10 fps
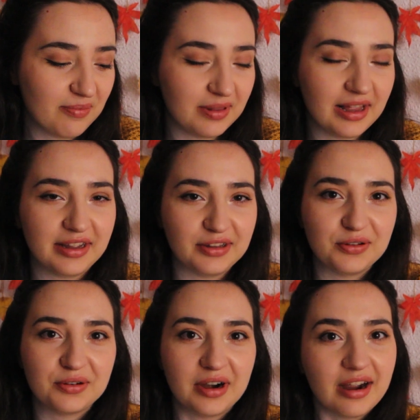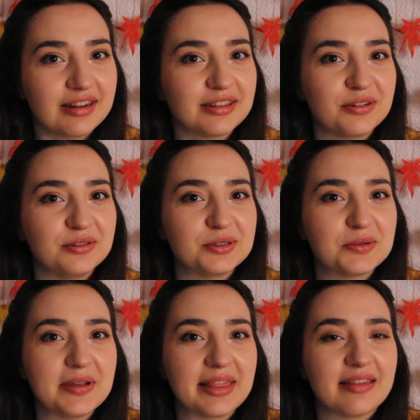plan your art
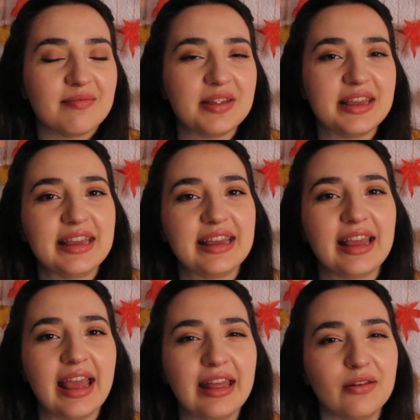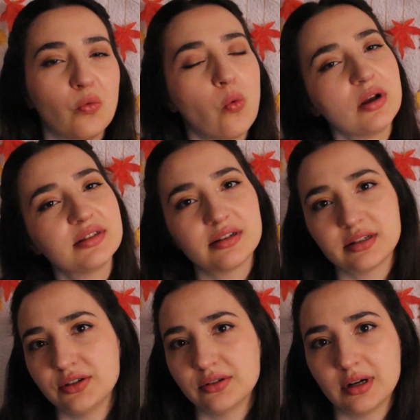goals with me, and what are
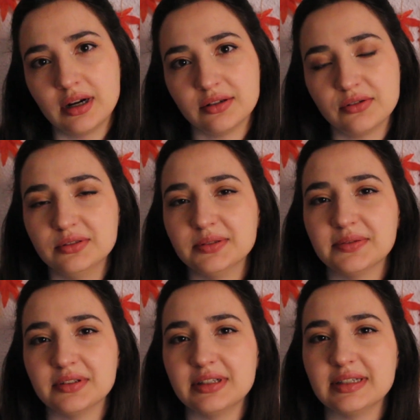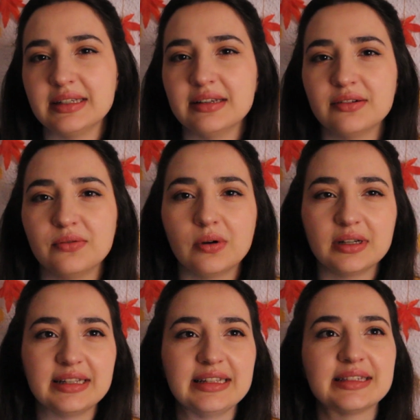your art goals for this year?
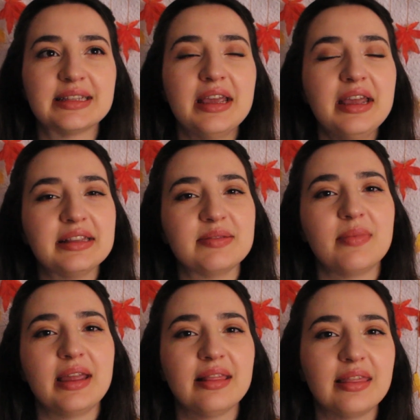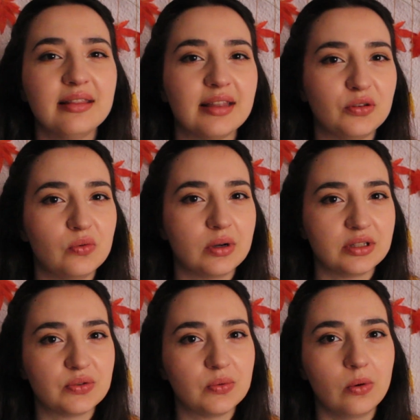What is the main thing that you
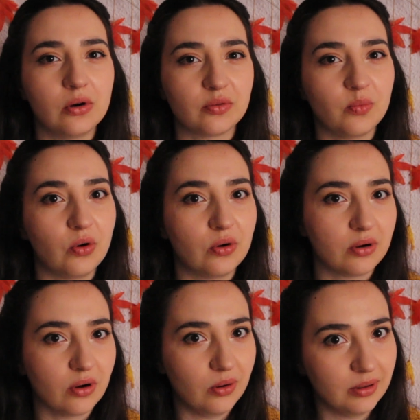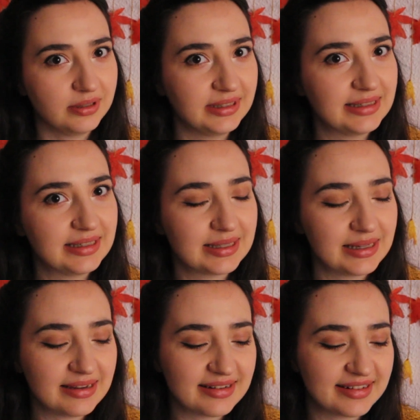want to work more on in this
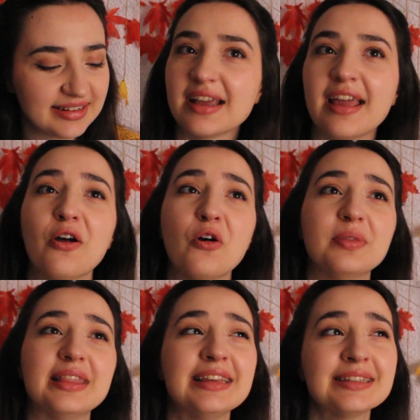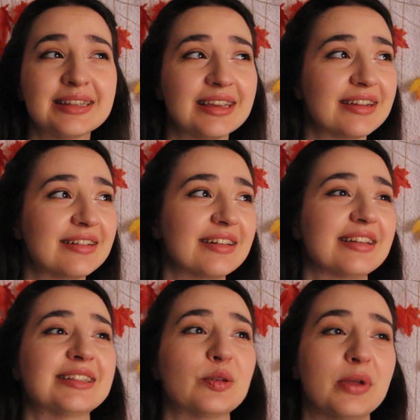year? I hope this year
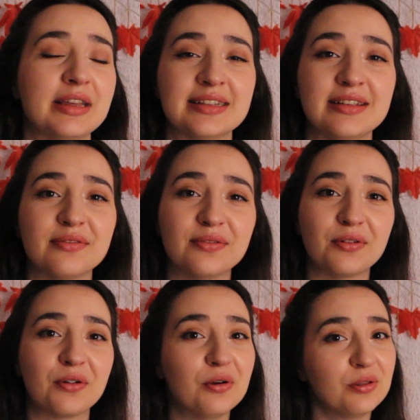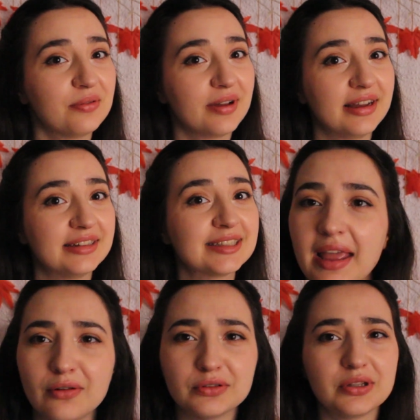is amazing for all of us,
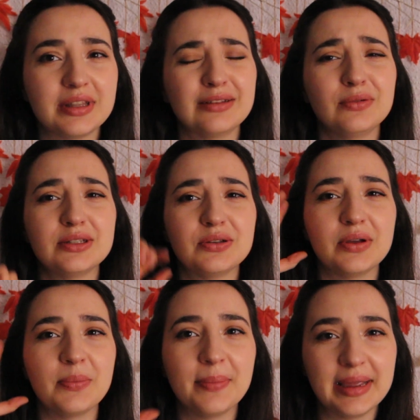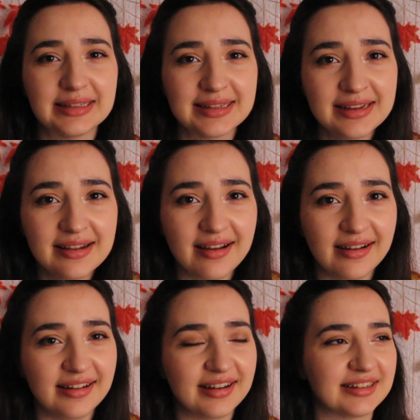and also that we do amazing
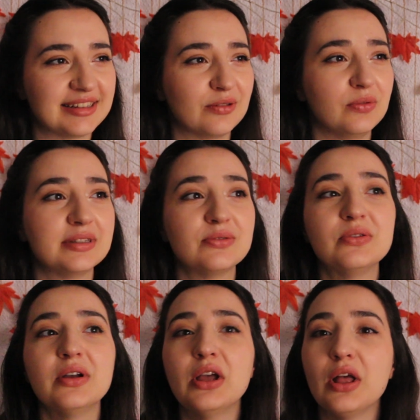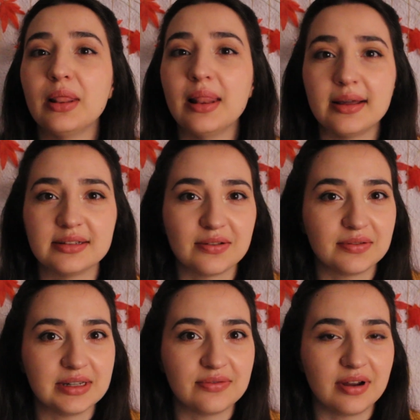art, that we do lots of
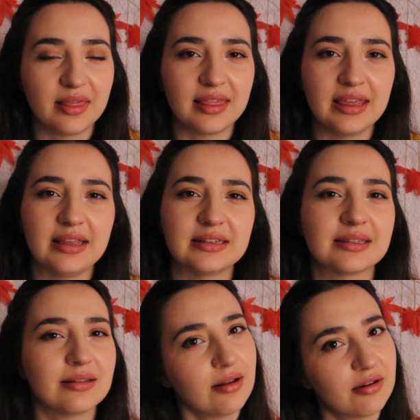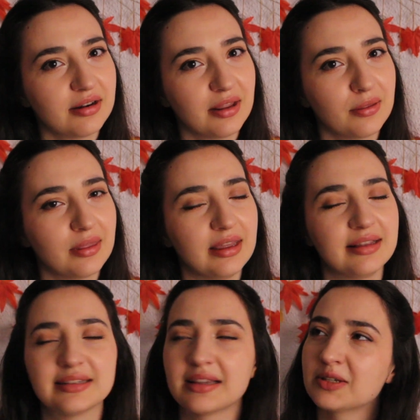different things, learn new
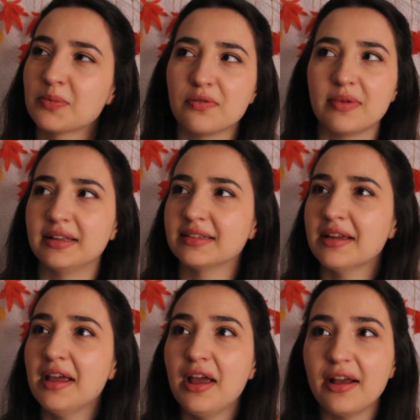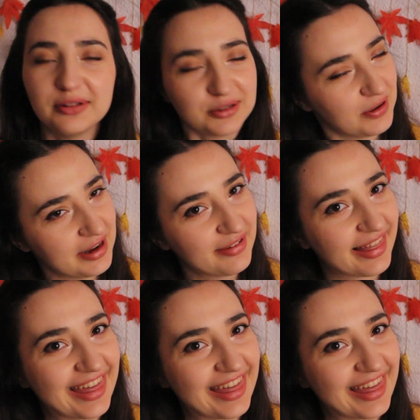things, experiment also new